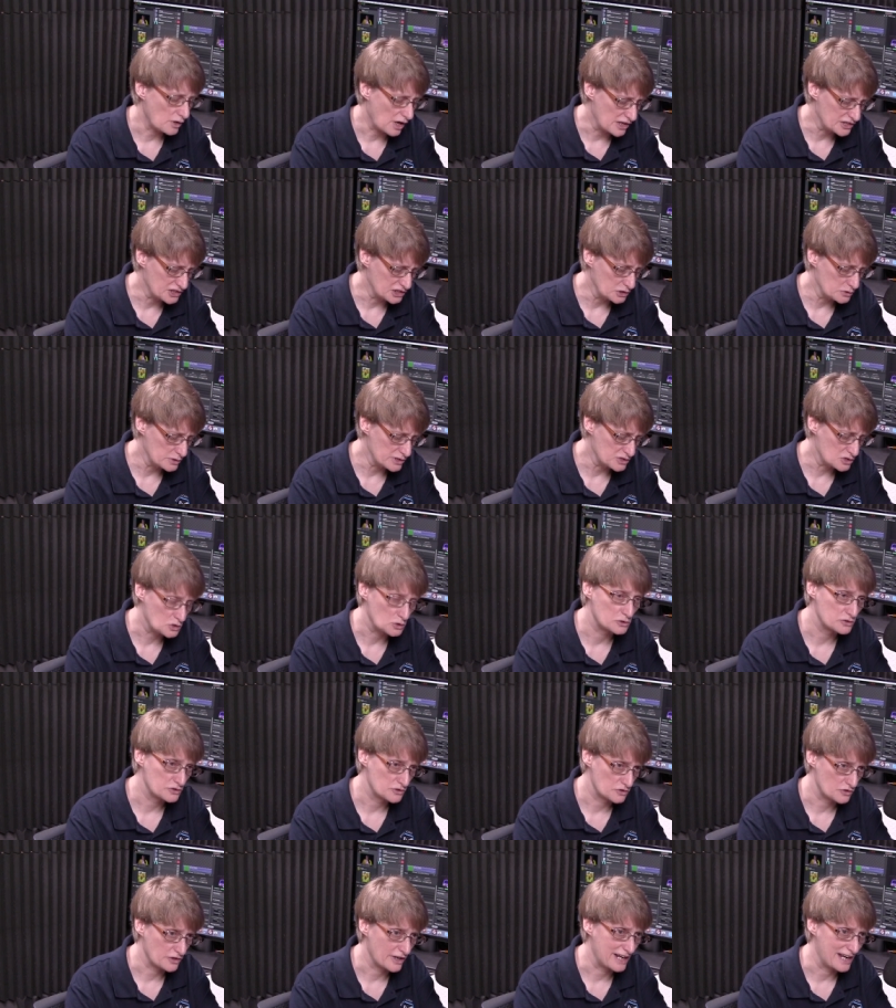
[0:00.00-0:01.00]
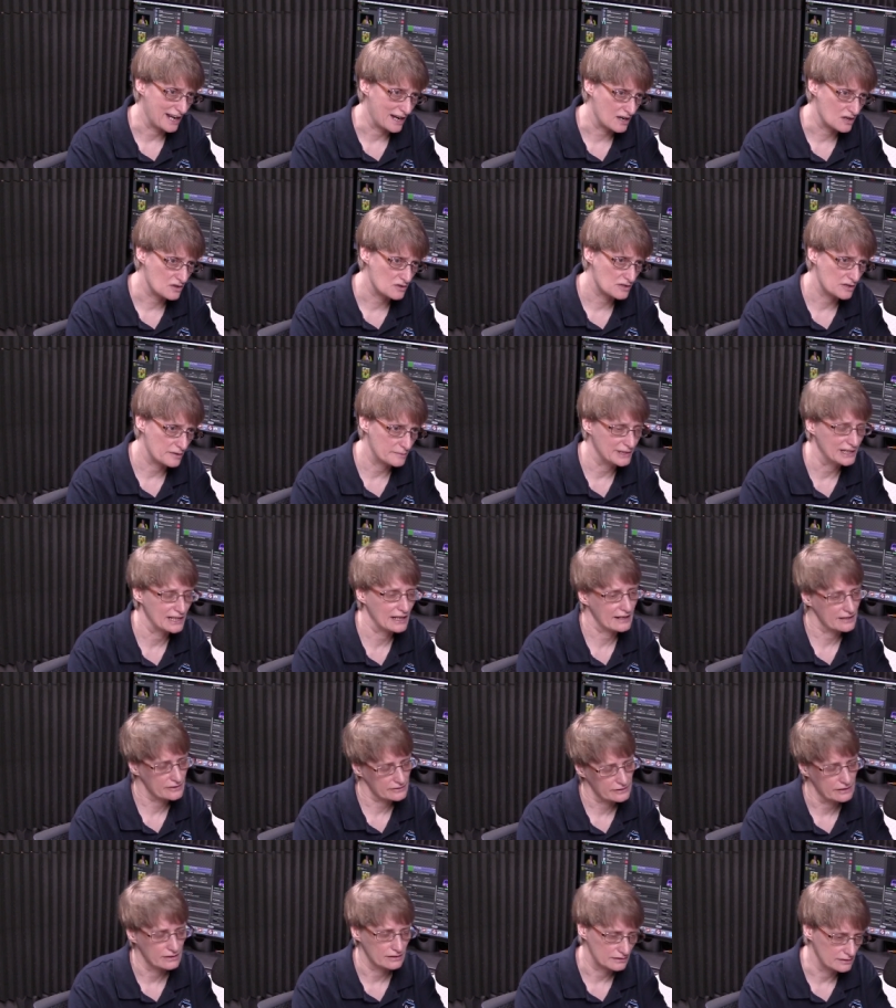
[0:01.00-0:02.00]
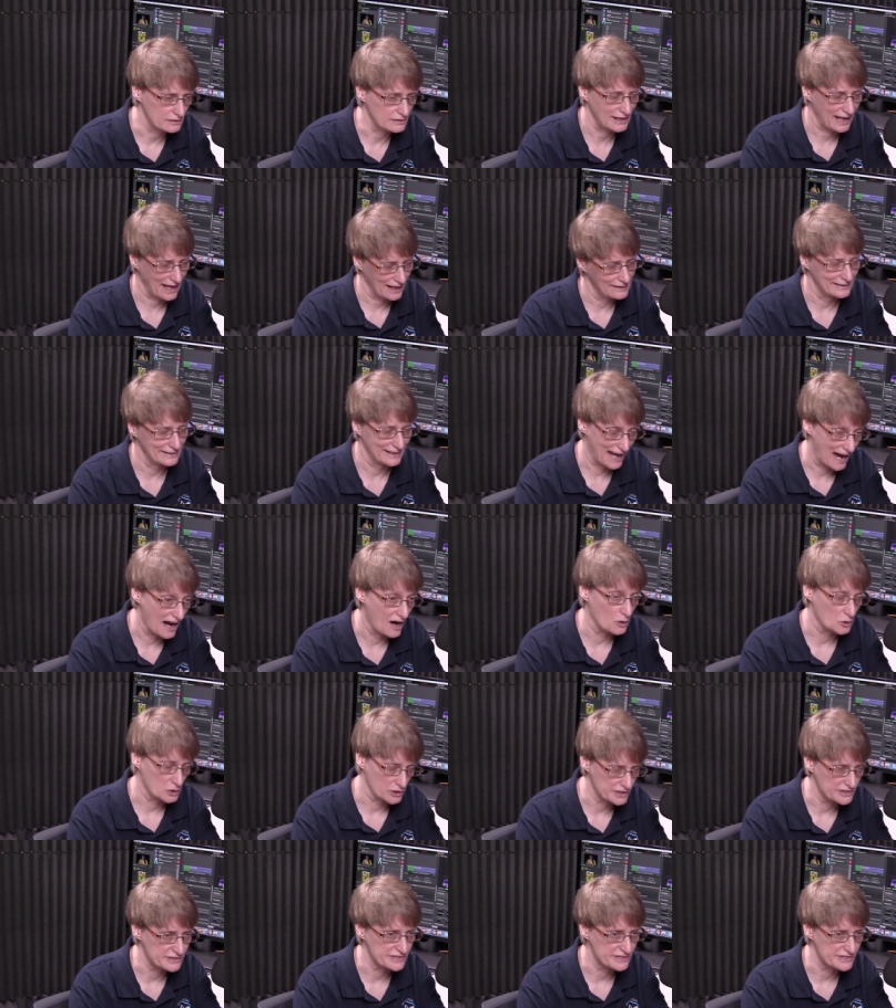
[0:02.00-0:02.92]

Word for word: um, you in schools right now? I mean, now I'm, now because